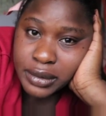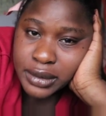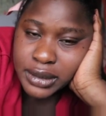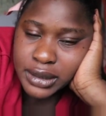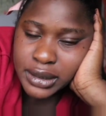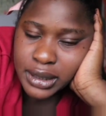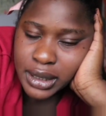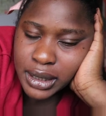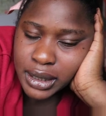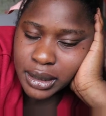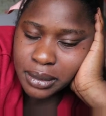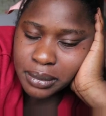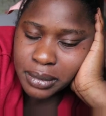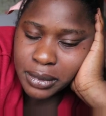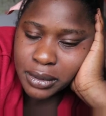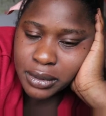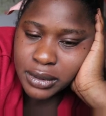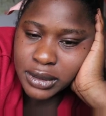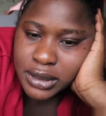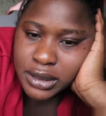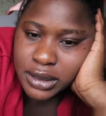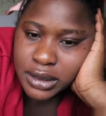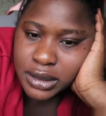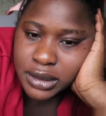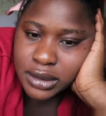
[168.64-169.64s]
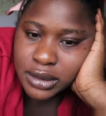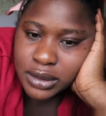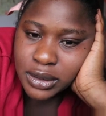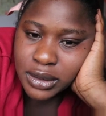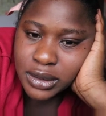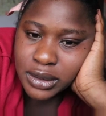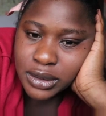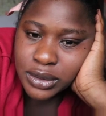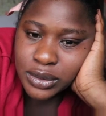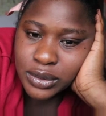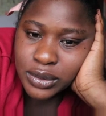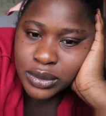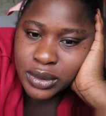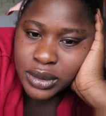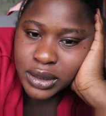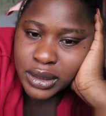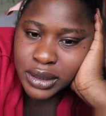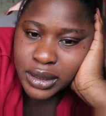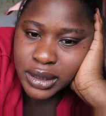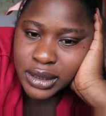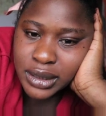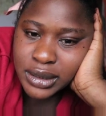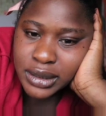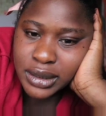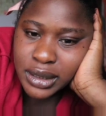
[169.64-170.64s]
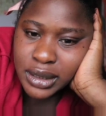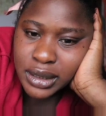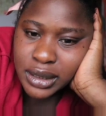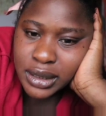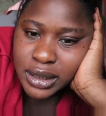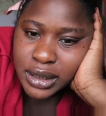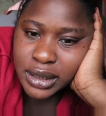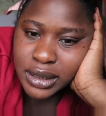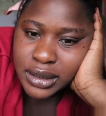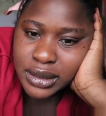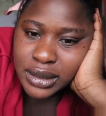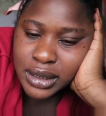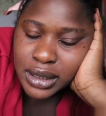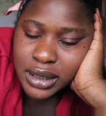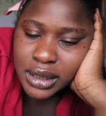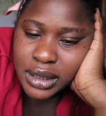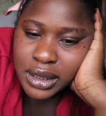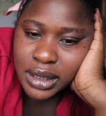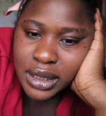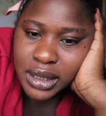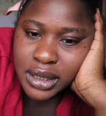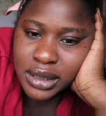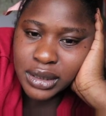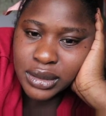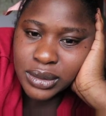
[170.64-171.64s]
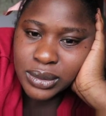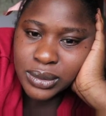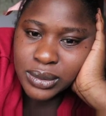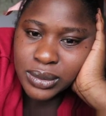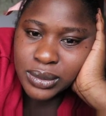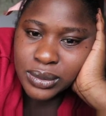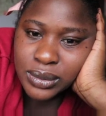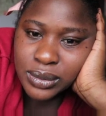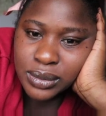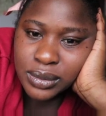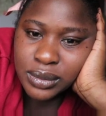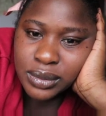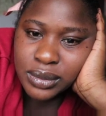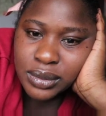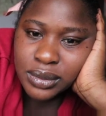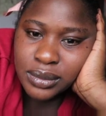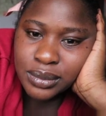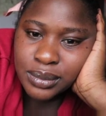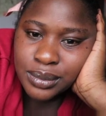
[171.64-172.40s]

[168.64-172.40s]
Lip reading: sad about it because it took years and years and years to